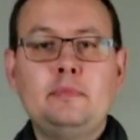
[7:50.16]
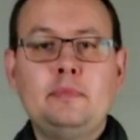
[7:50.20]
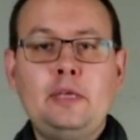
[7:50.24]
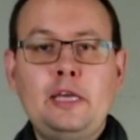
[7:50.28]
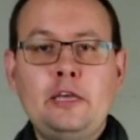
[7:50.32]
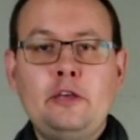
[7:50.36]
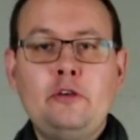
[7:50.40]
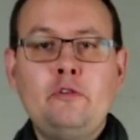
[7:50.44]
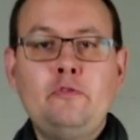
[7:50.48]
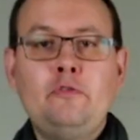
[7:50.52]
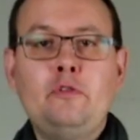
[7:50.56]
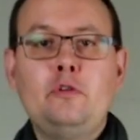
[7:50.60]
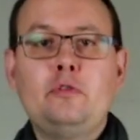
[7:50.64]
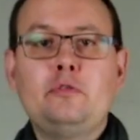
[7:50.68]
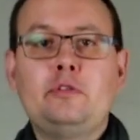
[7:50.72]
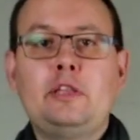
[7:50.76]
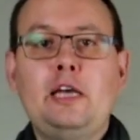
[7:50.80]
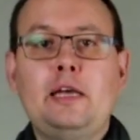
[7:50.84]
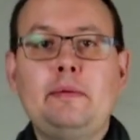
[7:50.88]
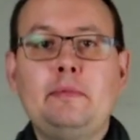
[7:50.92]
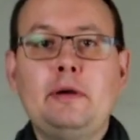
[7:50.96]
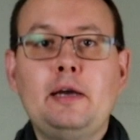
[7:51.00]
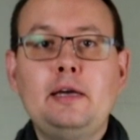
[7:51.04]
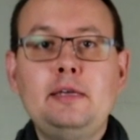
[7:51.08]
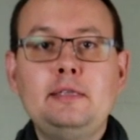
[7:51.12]
Thank you for your
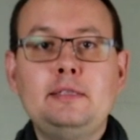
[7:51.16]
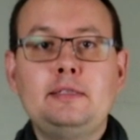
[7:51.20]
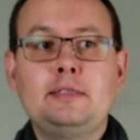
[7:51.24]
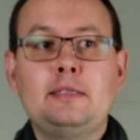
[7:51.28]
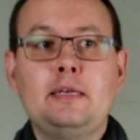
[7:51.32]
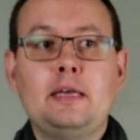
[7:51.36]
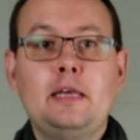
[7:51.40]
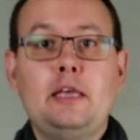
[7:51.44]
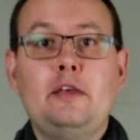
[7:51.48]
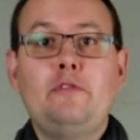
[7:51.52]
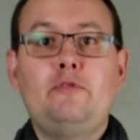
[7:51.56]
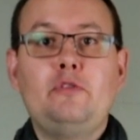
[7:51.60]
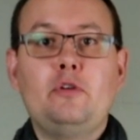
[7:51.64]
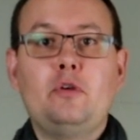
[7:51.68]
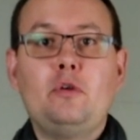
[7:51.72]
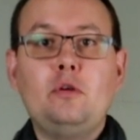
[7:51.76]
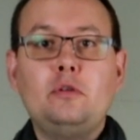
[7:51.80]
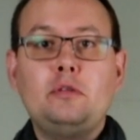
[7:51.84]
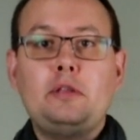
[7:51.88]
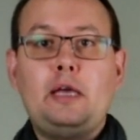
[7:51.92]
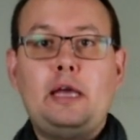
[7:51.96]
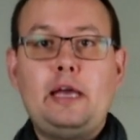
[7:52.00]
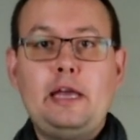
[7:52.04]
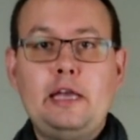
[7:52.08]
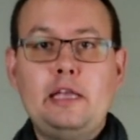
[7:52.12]
time, guys. If you
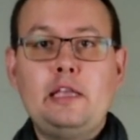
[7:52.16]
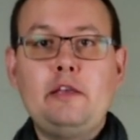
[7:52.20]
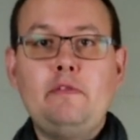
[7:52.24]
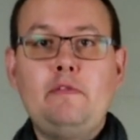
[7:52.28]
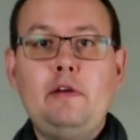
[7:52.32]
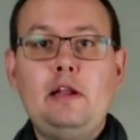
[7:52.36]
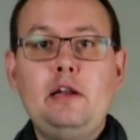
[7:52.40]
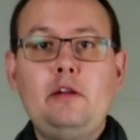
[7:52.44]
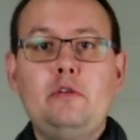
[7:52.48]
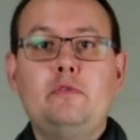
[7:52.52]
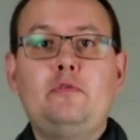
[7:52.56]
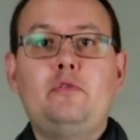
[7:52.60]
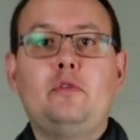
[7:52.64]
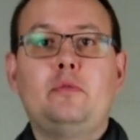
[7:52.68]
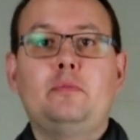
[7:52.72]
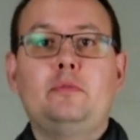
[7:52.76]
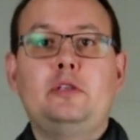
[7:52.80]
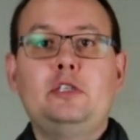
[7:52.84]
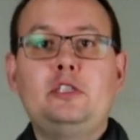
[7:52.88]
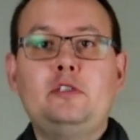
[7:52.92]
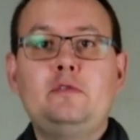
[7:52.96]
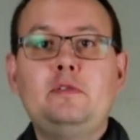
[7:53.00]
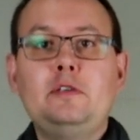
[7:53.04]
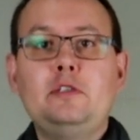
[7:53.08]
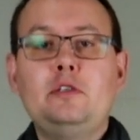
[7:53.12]
got any value from
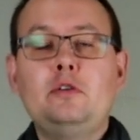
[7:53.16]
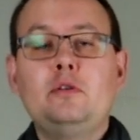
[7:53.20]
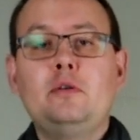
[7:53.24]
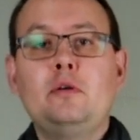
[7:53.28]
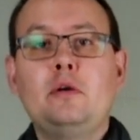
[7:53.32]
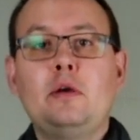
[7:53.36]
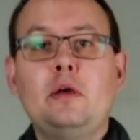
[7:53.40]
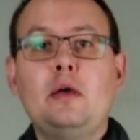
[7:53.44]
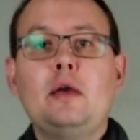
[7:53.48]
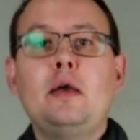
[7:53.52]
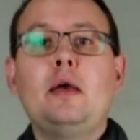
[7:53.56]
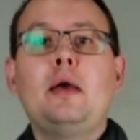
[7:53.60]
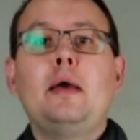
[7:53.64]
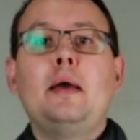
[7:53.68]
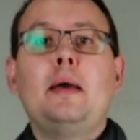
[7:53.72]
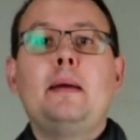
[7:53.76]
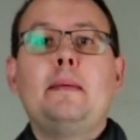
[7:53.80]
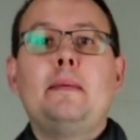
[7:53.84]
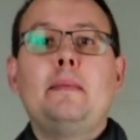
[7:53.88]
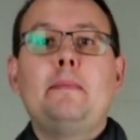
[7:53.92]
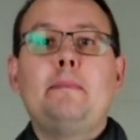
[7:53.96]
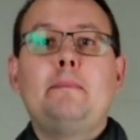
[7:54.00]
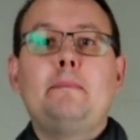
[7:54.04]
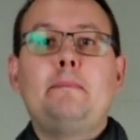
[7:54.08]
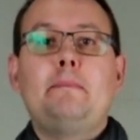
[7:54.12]
this video,
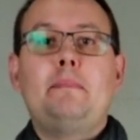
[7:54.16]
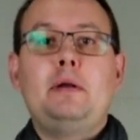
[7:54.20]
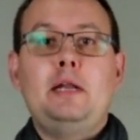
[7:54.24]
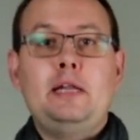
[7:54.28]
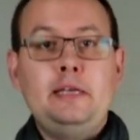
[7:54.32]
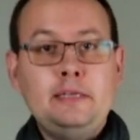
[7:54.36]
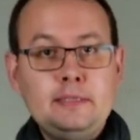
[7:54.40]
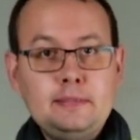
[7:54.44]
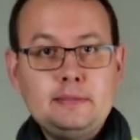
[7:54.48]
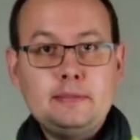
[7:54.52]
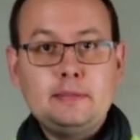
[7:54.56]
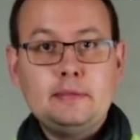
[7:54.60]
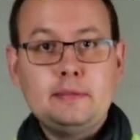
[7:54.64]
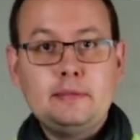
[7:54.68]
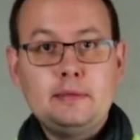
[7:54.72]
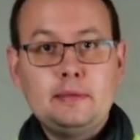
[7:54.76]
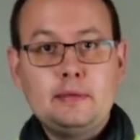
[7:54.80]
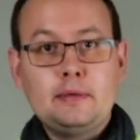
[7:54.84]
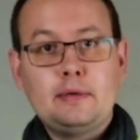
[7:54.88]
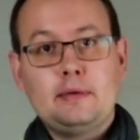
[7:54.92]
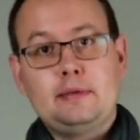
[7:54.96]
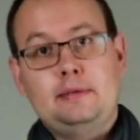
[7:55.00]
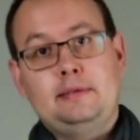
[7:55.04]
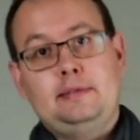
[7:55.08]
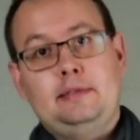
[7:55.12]
please
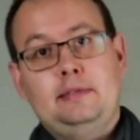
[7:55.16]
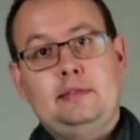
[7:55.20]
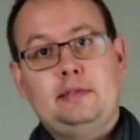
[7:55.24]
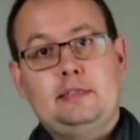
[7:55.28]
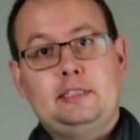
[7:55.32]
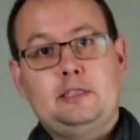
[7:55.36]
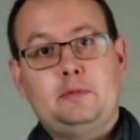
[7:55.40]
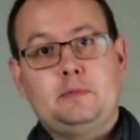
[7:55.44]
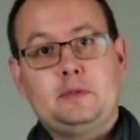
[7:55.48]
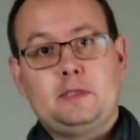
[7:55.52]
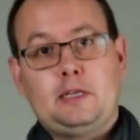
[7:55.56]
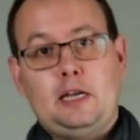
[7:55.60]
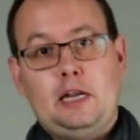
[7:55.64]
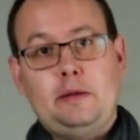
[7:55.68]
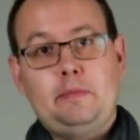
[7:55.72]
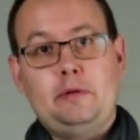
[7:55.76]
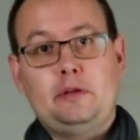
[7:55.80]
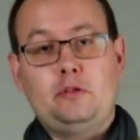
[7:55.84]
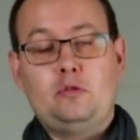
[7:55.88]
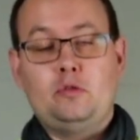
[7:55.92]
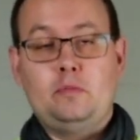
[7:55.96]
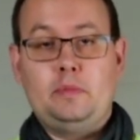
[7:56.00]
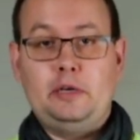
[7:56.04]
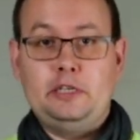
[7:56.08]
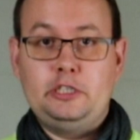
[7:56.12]
consider
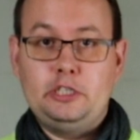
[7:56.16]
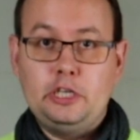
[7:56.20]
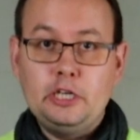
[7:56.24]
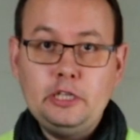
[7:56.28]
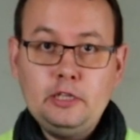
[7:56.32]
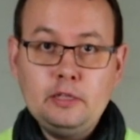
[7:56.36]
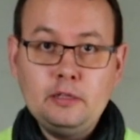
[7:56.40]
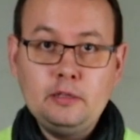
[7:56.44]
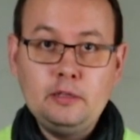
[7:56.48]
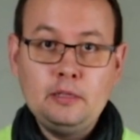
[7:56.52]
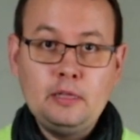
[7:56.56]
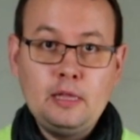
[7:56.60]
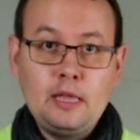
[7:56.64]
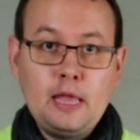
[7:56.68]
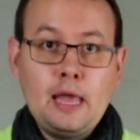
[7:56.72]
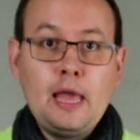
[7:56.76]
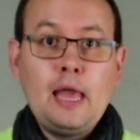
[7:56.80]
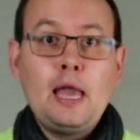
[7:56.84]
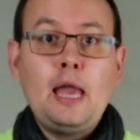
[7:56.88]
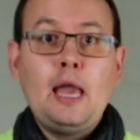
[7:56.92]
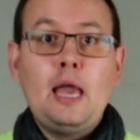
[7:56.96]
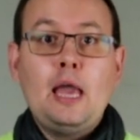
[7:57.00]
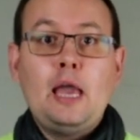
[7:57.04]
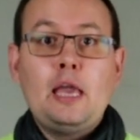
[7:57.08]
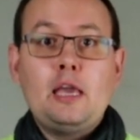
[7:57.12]
subscribing to my channel.
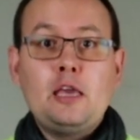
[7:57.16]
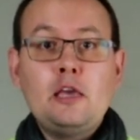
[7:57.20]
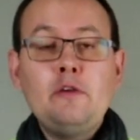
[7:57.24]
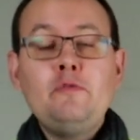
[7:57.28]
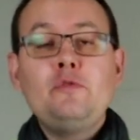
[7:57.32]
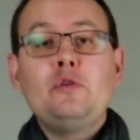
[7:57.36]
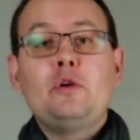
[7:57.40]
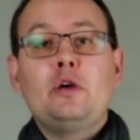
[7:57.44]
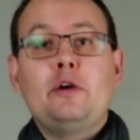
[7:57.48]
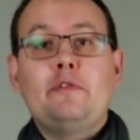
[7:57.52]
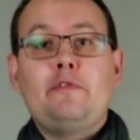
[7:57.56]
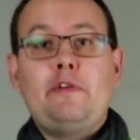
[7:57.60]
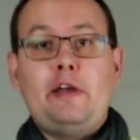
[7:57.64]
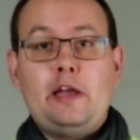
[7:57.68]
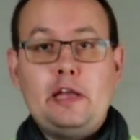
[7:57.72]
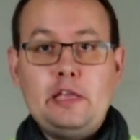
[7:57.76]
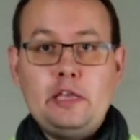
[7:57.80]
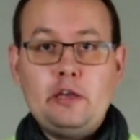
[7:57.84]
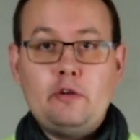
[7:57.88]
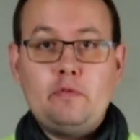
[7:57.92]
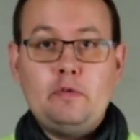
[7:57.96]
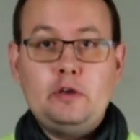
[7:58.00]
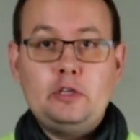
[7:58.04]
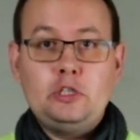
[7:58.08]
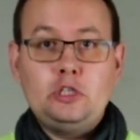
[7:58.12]
If you have
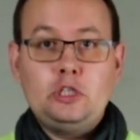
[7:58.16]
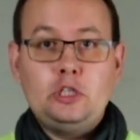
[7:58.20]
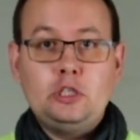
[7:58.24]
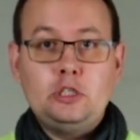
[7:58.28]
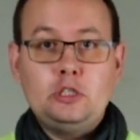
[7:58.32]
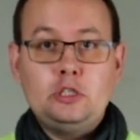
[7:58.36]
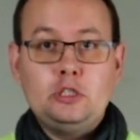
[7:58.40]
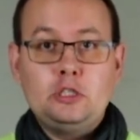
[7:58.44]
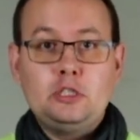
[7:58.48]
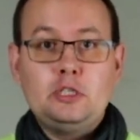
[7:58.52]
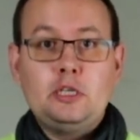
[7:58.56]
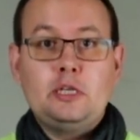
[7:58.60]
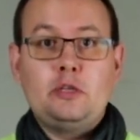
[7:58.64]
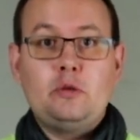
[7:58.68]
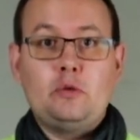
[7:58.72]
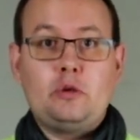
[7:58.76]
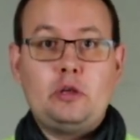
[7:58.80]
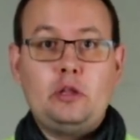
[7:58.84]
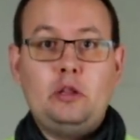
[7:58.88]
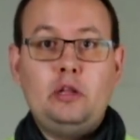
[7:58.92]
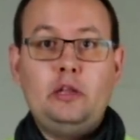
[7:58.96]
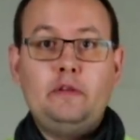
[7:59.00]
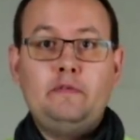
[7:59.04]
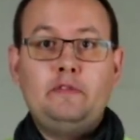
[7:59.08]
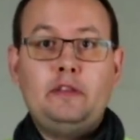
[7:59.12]
any questions, you
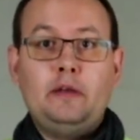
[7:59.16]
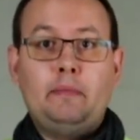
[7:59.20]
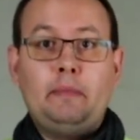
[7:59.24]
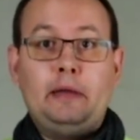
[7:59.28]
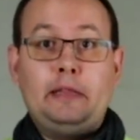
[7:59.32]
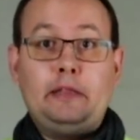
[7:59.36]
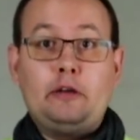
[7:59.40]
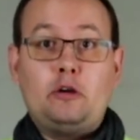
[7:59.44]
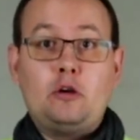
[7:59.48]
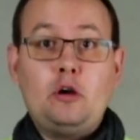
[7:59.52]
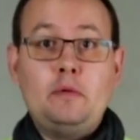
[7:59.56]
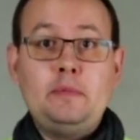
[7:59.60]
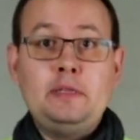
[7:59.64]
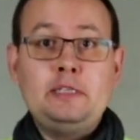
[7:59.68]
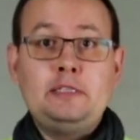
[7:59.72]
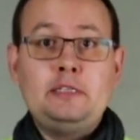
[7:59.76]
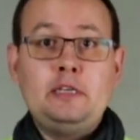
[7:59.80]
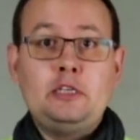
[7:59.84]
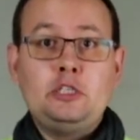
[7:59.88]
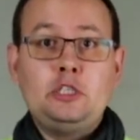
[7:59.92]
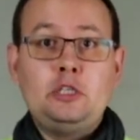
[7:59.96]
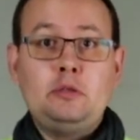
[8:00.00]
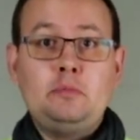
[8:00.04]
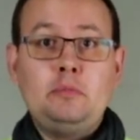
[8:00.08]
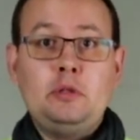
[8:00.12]
can leave them in the comment
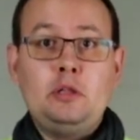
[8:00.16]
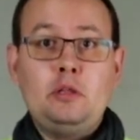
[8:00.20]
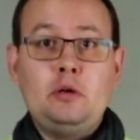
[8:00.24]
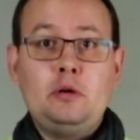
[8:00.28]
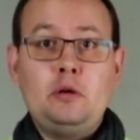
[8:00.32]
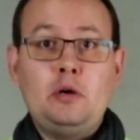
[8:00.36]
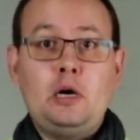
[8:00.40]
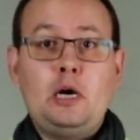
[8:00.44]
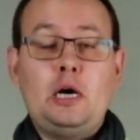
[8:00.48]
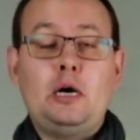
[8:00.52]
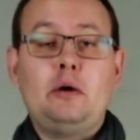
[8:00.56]
section below.